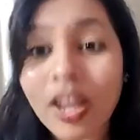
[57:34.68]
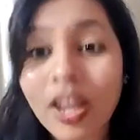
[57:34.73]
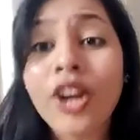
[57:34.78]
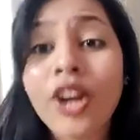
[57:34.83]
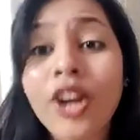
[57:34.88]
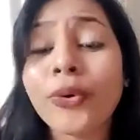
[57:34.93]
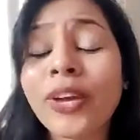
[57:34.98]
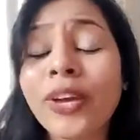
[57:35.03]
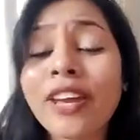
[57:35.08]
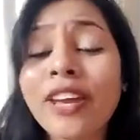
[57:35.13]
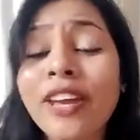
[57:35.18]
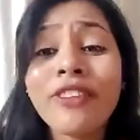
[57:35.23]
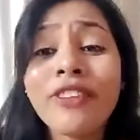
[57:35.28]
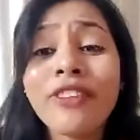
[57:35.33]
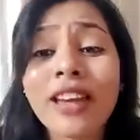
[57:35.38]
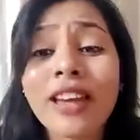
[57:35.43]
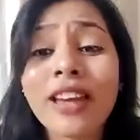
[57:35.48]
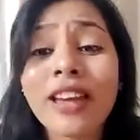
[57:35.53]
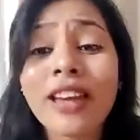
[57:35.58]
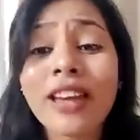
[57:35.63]
Today we
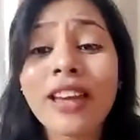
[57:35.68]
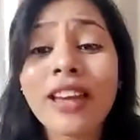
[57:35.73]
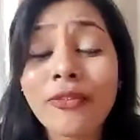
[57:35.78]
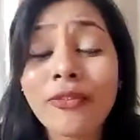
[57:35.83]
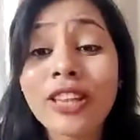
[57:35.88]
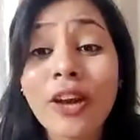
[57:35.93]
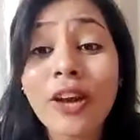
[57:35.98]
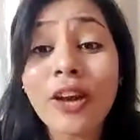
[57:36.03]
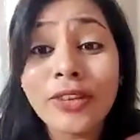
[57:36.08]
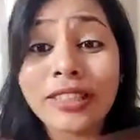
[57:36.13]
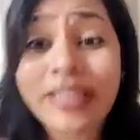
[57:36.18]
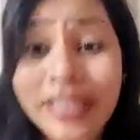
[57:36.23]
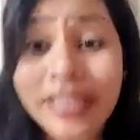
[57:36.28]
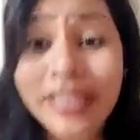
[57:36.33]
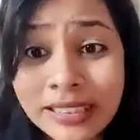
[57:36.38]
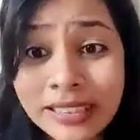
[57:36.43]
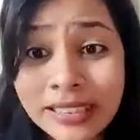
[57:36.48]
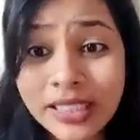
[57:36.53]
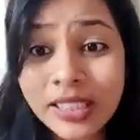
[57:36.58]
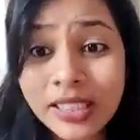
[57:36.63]
are without
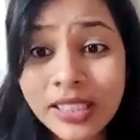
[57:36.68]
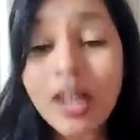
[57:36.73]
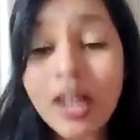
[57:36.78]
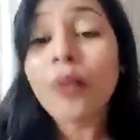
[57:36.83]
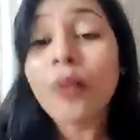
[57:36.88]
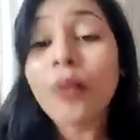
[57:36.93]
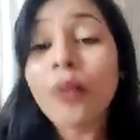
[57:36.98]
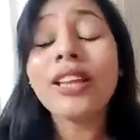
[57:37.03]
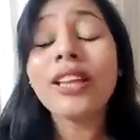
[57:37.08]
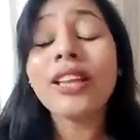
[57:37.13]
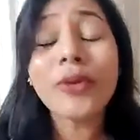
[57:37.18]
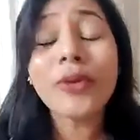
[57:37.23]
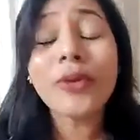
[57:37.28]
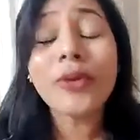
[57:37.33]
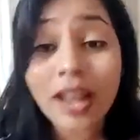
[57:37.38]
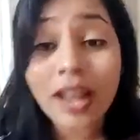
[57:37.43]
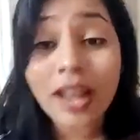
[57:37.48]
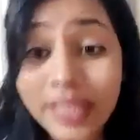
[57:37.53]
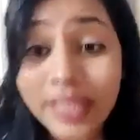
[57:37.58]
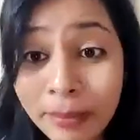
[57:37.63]
guilt, without
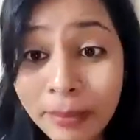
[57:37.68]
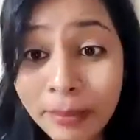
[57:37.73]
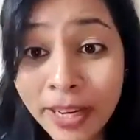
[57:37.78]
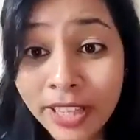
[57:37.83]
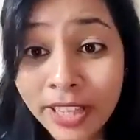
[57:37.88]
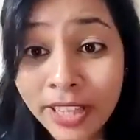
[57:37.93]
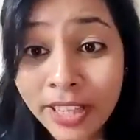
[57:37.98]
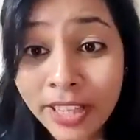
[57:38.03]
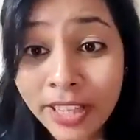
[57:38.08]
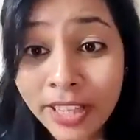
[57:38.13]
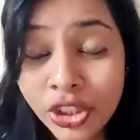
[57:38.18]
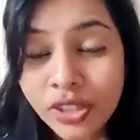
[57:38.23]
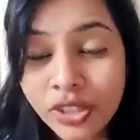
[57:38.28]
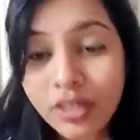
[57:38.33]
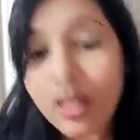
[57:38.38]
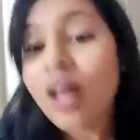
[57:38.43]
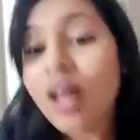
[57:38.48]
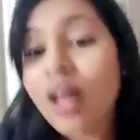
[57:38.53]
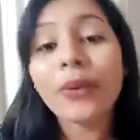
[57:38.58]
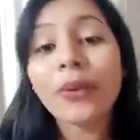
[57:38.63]
condemnation,
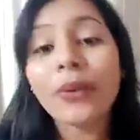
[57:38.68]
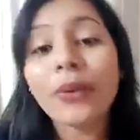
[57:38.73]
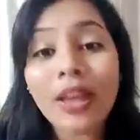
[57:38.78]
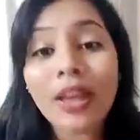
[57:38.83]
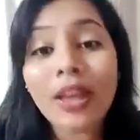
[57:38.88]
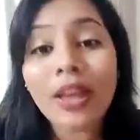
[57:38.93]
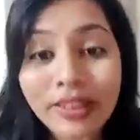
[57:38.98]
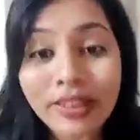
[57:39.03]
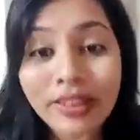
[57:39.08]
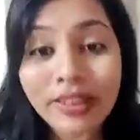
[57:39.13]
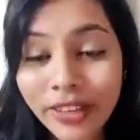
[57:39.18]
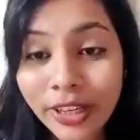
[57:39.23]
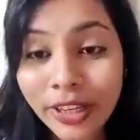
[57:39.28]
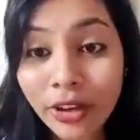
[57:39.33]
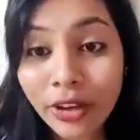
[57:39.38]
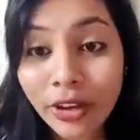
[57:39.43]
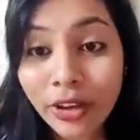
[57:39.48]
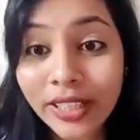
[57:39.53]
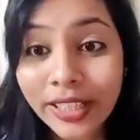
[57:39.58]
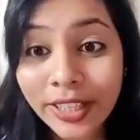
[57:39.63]
without
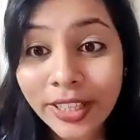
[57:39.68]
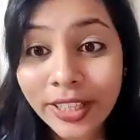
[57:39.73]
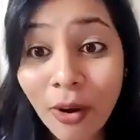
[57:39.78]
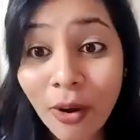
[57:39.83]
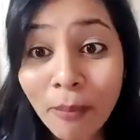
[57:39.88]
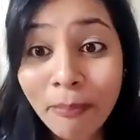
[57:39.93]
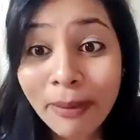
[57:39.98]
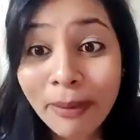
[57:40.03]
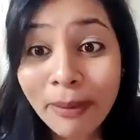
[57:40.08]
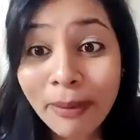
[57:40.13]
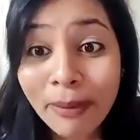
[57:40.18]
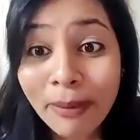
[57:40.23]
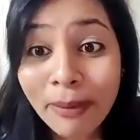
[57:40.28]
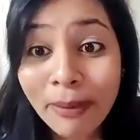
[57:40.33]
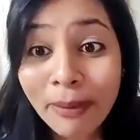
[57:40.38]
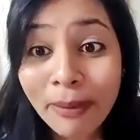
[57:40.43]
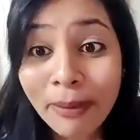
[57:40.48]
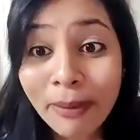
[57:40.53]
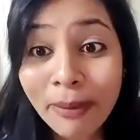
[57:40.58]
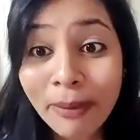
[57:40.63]
inferiority complex.
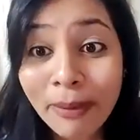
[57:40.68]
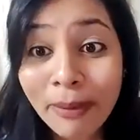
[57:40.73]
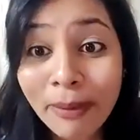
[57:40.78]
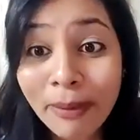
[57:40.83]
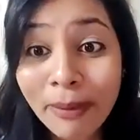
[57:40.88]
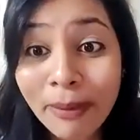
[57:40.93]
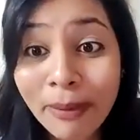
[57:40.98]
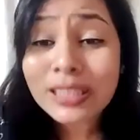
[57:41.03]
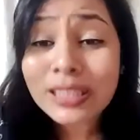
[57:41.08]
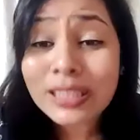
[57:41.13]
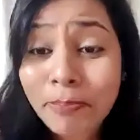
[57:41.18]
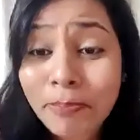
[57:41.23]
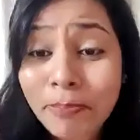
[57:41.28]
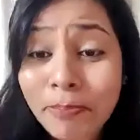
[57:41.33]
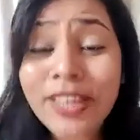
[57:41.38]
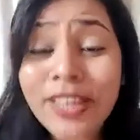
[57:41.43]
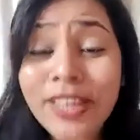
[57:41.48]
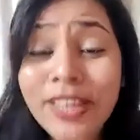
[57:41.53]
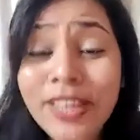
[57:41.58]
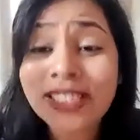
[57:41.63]
It is because
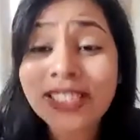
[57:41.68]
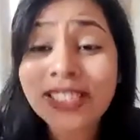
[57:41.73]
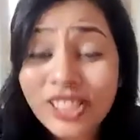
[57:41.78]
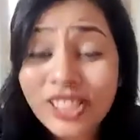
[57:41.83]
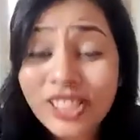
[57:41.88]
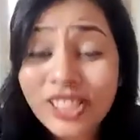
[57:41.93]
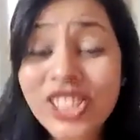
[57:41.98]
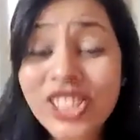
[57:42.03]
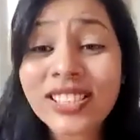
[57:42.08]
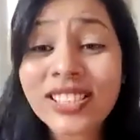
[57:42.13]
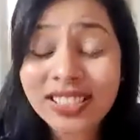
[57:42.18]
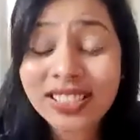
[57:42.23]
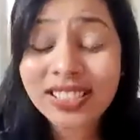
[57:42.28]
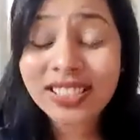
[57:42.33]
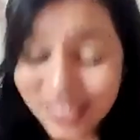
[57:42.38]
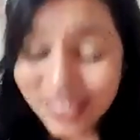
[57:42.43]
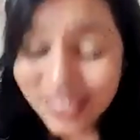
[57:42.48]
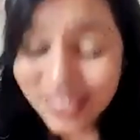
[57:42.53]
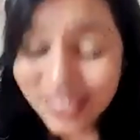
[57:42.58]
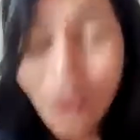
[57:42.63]
that Jesus has
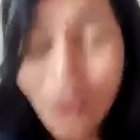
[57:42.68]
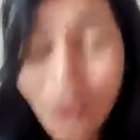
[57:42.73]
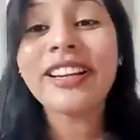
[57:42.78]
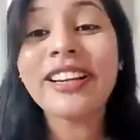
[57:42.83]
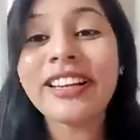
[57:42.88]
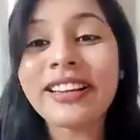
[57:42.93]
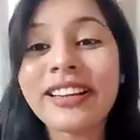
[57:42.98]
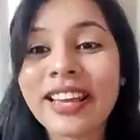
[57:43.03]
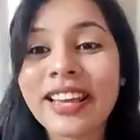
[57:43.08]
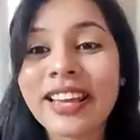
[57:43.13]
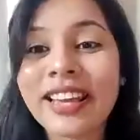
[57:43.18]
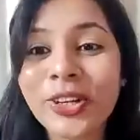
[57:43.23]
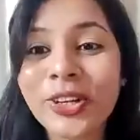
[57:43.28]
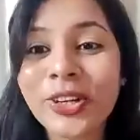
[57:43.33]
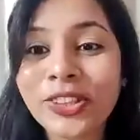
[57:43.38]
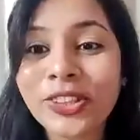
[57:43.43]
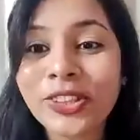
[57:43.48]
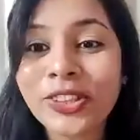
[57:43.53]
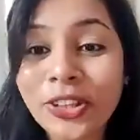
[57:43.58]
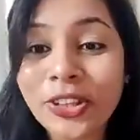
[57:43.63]
already taken on the
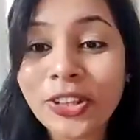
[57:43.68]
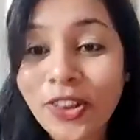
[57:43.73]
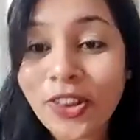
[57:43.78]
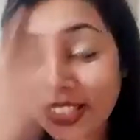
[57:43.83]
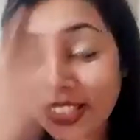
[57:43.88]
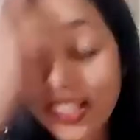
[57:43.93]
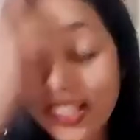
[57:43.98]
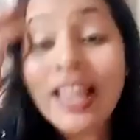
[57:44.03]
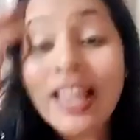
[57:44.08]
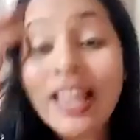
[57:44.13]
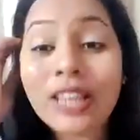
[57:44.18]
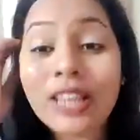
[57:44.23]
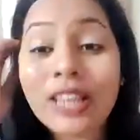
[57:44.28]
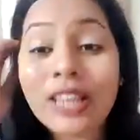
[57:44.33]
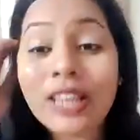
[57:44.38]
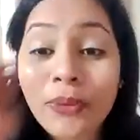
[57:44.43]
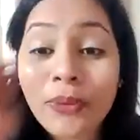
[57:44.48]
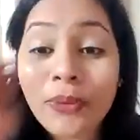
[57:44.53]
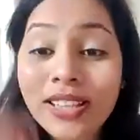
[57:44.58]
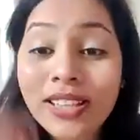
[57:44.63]
cross that we
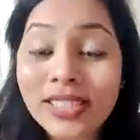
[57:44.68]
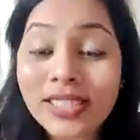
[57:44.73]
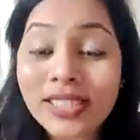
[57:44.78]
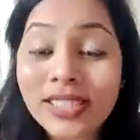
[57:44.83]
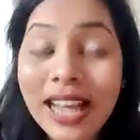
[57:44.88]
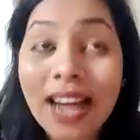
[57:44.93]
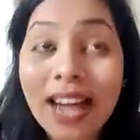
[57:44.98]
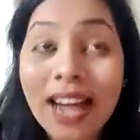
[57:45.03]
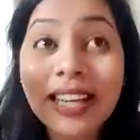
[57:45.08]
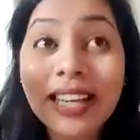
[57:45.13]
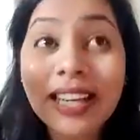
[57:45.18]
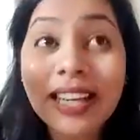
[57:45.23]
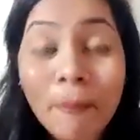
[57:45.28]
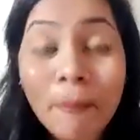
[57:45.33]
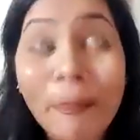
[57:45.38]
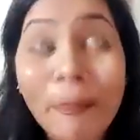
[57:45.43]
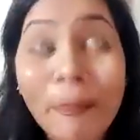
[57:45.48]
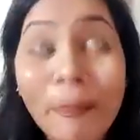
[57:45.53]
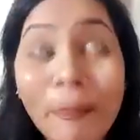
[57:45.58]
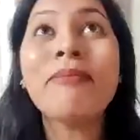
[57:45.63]
are standing
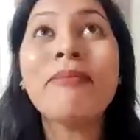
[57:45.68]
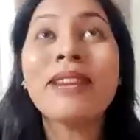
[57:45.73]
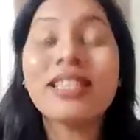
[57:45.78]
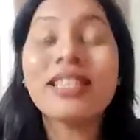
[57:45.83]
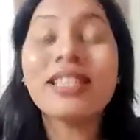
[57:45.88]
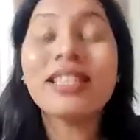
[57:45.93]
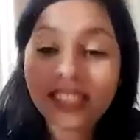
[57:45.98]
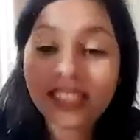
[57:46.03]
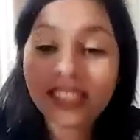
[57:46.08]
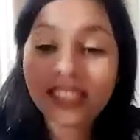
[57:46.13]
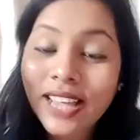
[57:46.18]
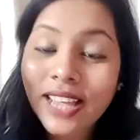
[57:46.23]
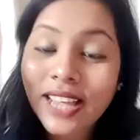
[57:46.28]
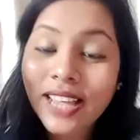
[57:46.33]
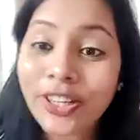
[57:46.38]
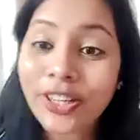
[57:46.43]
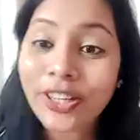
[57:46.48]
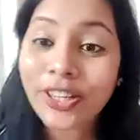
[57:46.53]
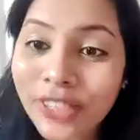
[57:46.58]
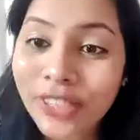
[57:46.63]
blameless in the sight of
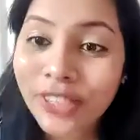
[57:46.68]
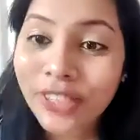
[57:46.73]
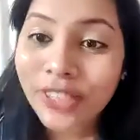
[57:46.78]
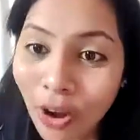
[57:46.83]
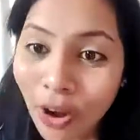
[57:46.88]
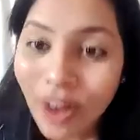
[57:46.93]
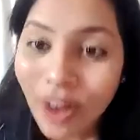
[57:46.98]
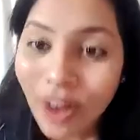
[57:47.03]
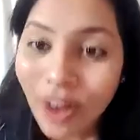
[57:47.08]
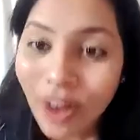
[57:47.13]
the Lord.